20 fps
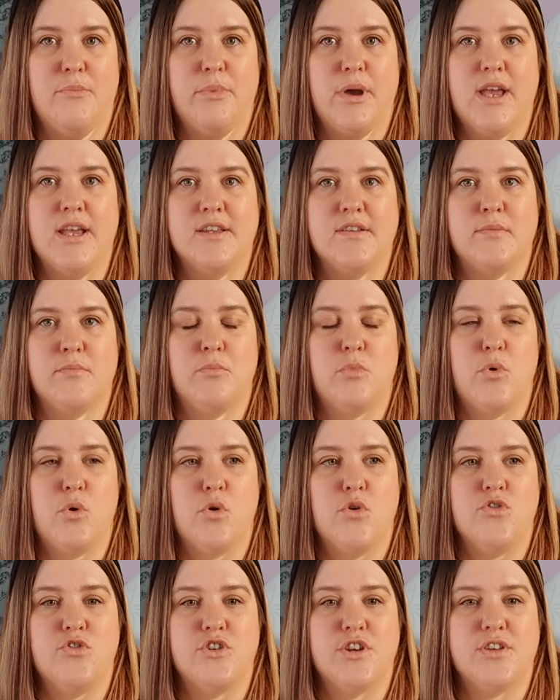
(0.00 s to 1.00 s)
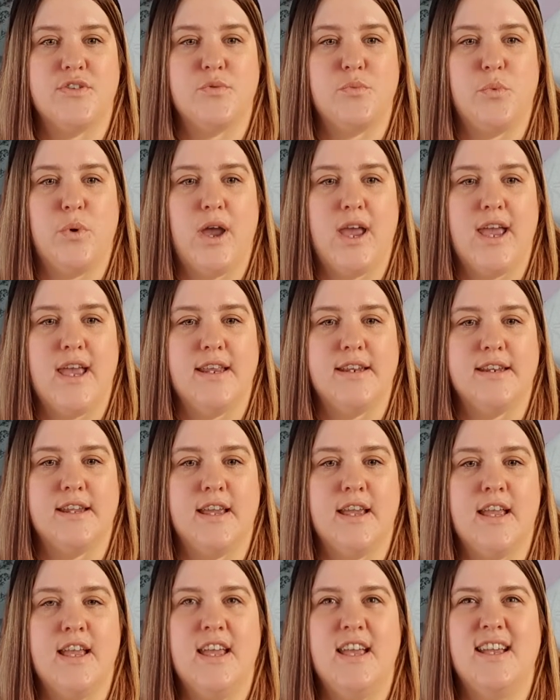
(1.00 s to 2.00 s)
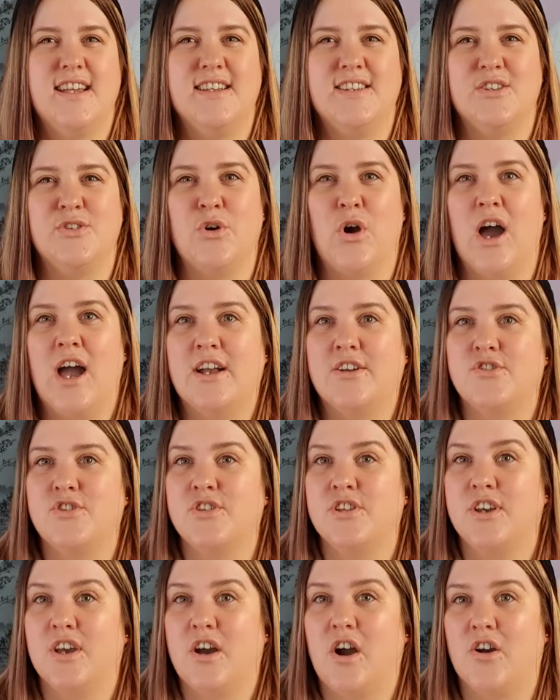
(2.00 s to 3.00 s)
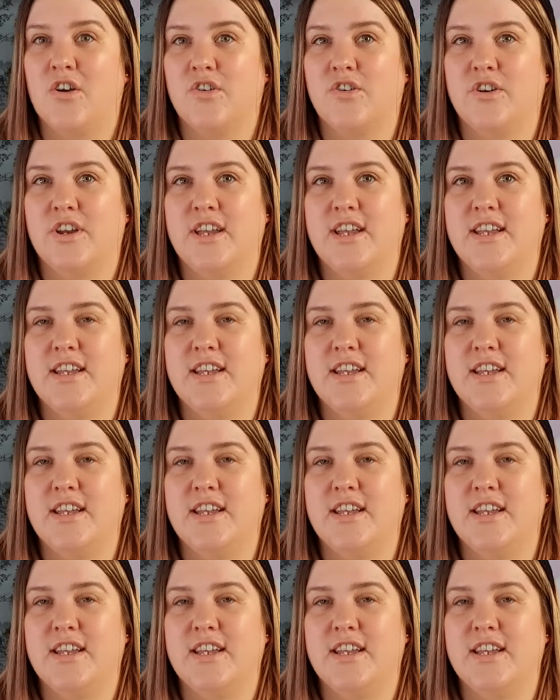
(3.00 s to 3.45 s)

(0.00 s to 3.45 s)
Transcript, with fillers: but it's more just when he's not actually hungry.